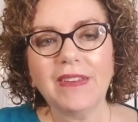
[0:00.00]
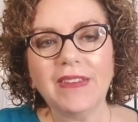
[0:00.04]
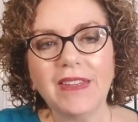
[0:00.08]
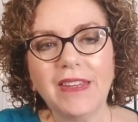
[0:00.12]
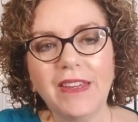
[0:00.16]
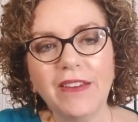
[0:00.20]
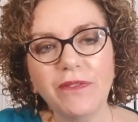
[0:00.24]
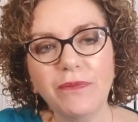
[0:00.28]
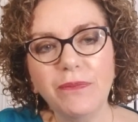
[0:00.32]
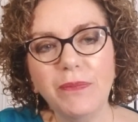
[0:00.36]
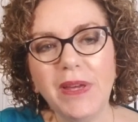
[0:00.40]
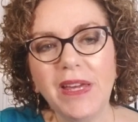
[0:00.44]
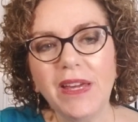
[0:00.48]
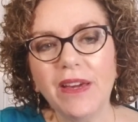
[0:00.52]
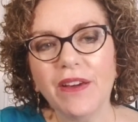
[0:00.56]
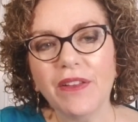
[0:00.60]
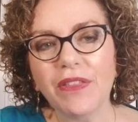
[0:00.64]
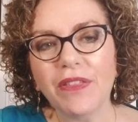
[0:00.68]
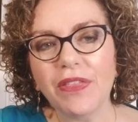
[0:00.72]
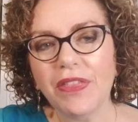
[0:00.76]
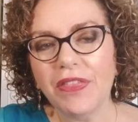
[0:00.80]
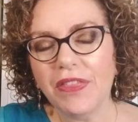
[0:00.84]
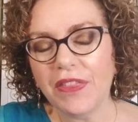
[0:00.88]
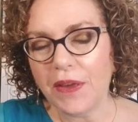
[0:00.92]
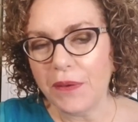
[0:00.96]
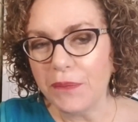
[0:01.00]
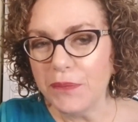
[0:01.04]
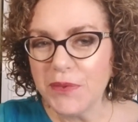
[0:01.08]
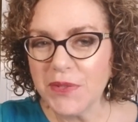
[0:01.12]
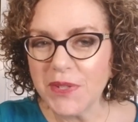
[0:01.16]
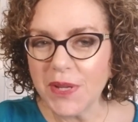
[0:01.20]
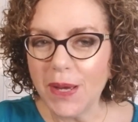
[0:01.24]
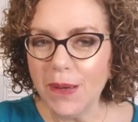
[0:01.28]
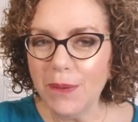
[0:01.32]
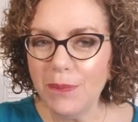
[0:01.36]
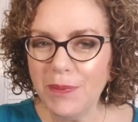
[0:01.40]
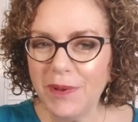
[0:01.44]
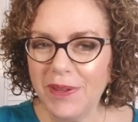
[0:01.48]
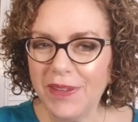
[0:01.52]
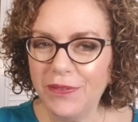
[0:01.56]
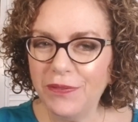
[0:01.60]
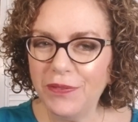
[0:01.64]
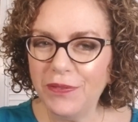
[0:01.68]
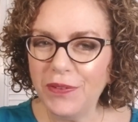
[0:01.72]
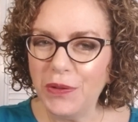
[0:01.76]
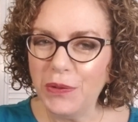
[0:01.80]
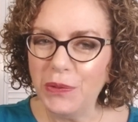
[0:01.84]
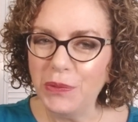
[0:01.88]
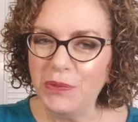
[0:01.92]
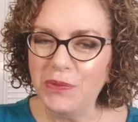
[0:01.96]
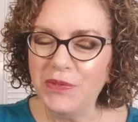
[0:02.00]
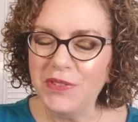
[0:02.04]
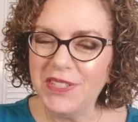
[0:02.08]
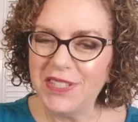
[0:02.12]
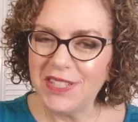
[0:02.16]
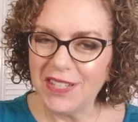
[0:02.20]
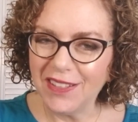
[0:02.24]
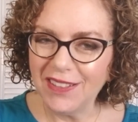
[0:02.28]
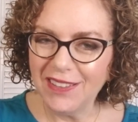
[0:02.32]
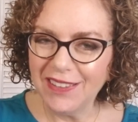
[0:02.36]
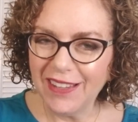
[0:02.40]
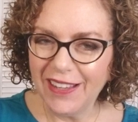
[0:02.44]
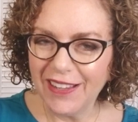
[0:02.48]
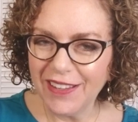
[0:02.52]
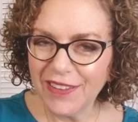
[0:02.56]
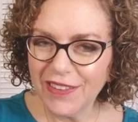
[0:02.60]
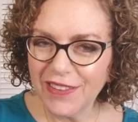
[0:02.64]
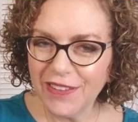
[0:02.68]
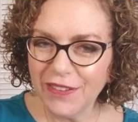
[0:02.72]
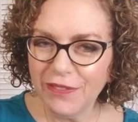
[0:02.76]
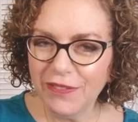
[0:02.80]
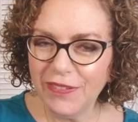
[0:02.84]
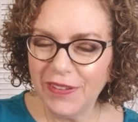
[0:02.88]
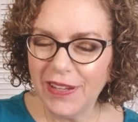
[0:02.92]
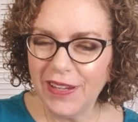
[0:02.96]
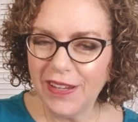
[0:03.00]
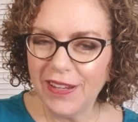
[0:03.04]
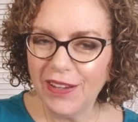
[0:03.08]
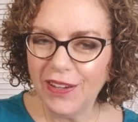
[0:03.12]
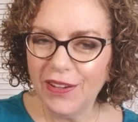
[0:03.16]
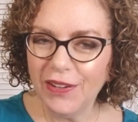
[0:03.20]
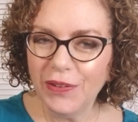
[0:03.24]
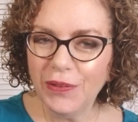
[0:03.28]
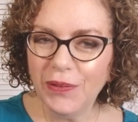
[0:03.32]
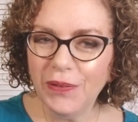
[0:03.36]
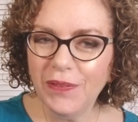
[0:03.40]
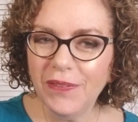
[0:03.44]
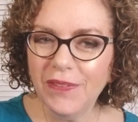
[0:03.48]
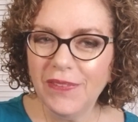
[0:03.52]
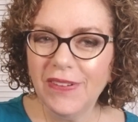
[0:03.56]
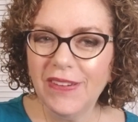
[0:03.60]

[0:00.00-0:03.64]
Give me a thumbs up if you did like the video.